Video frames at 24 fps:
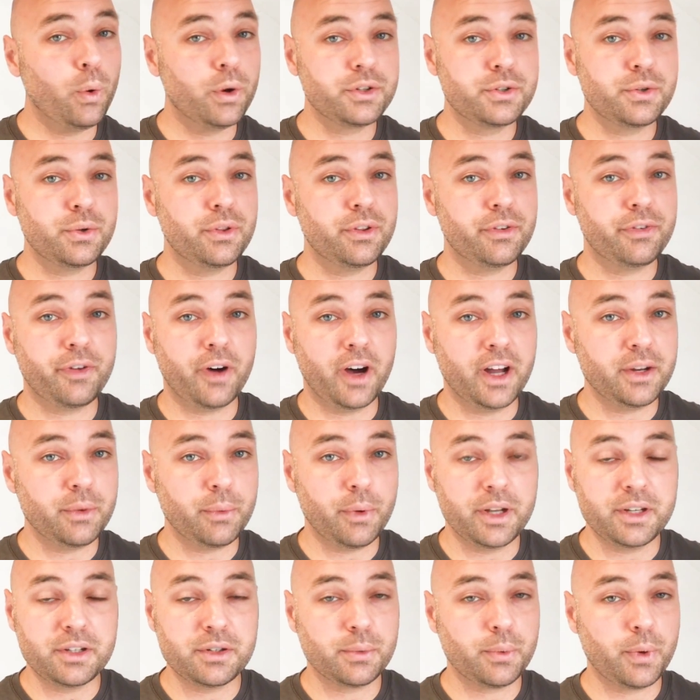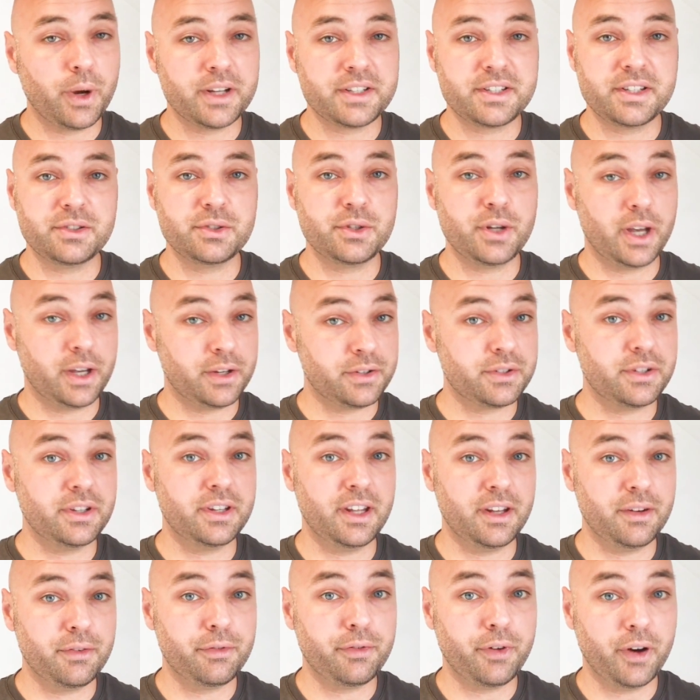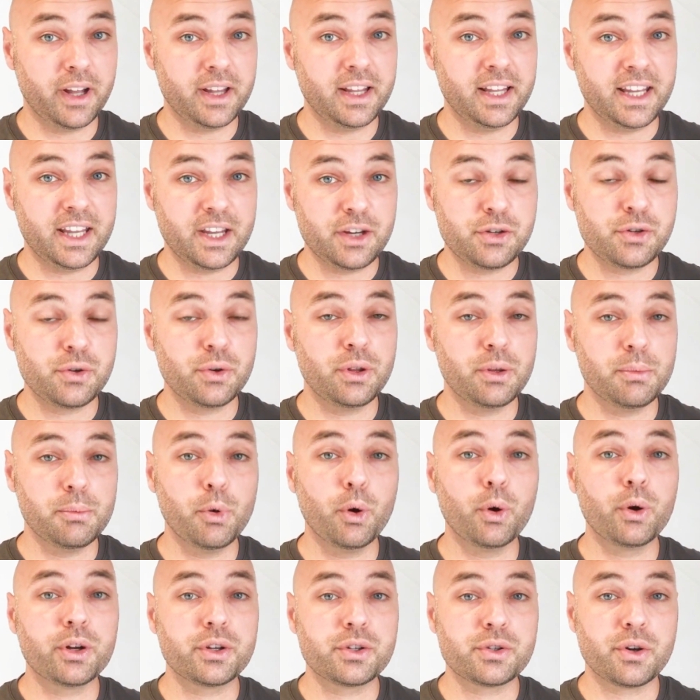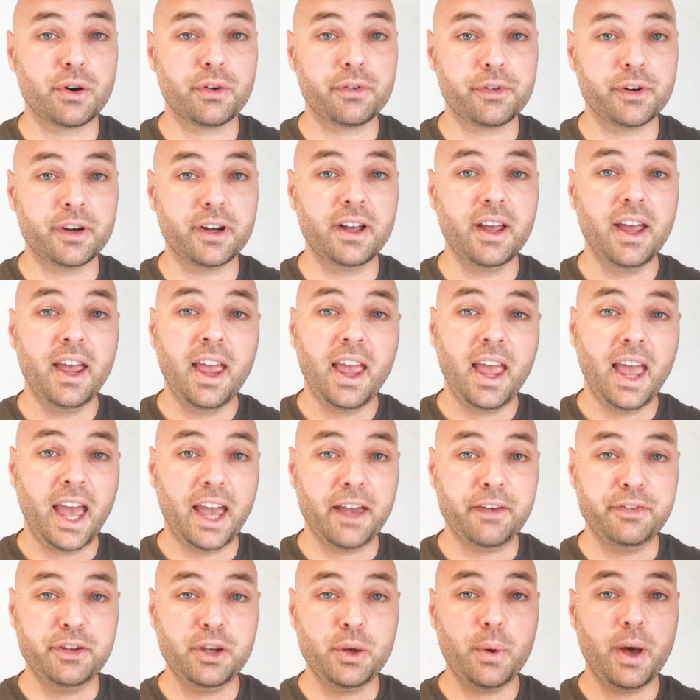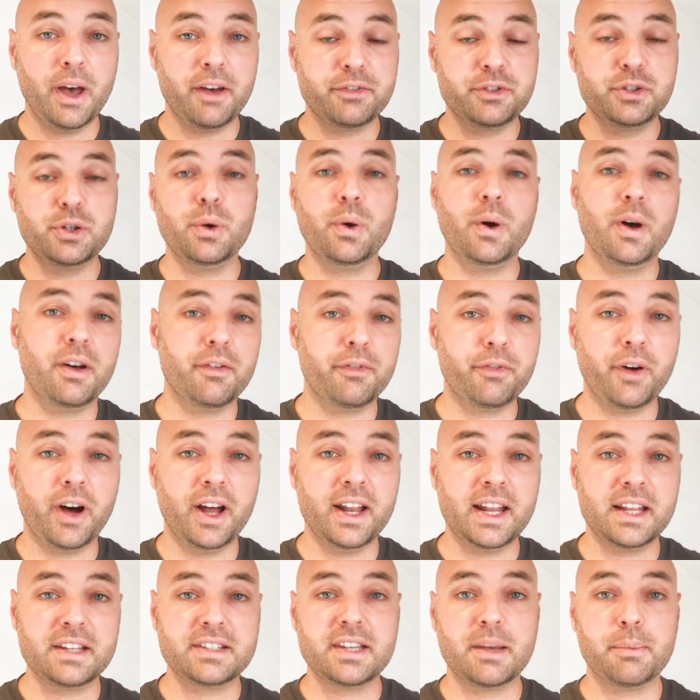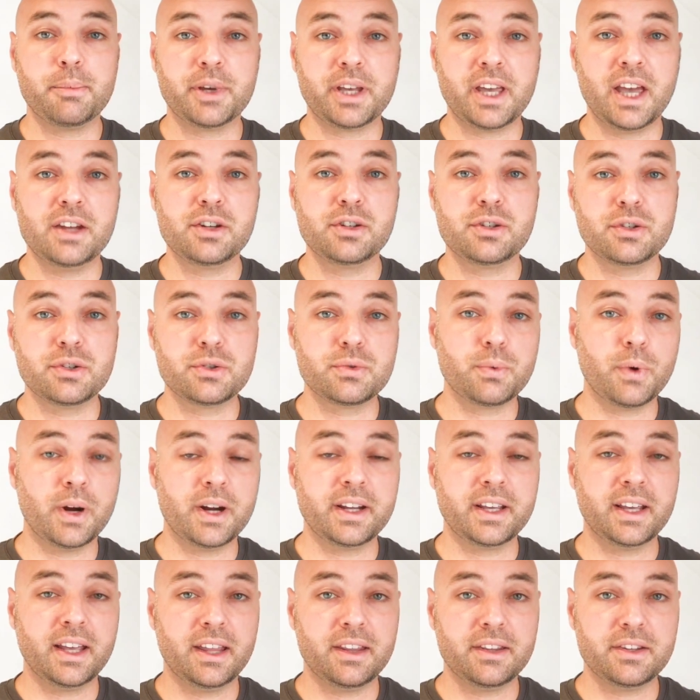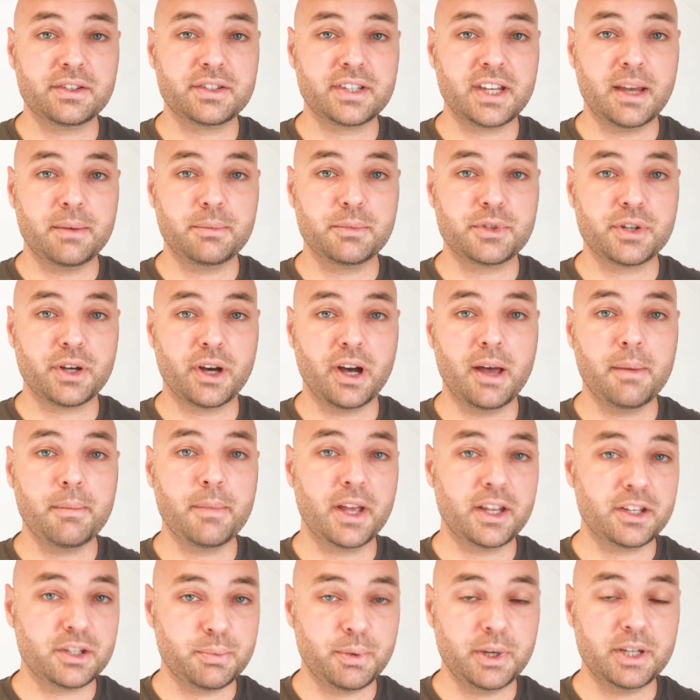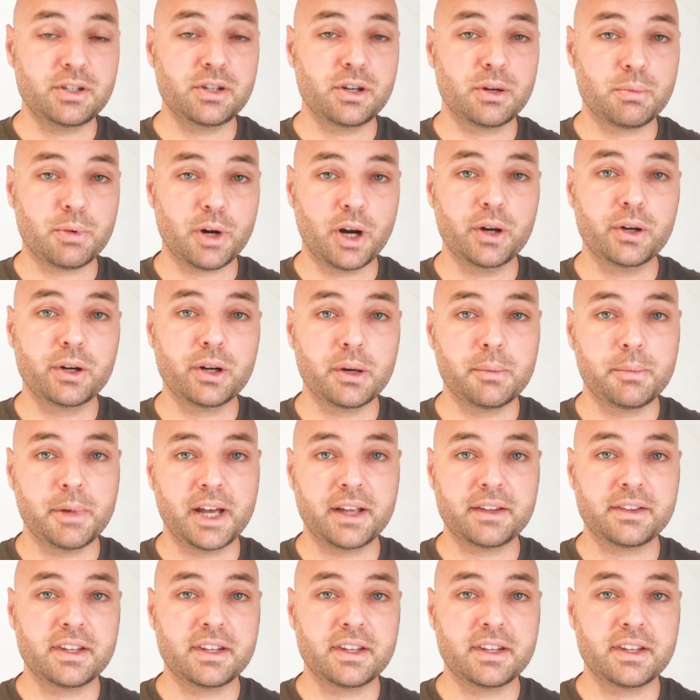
or do the final underwriting checks to then finally issue the mortgage offer. If you have 2 finance applications running at the same time, and speak to your broker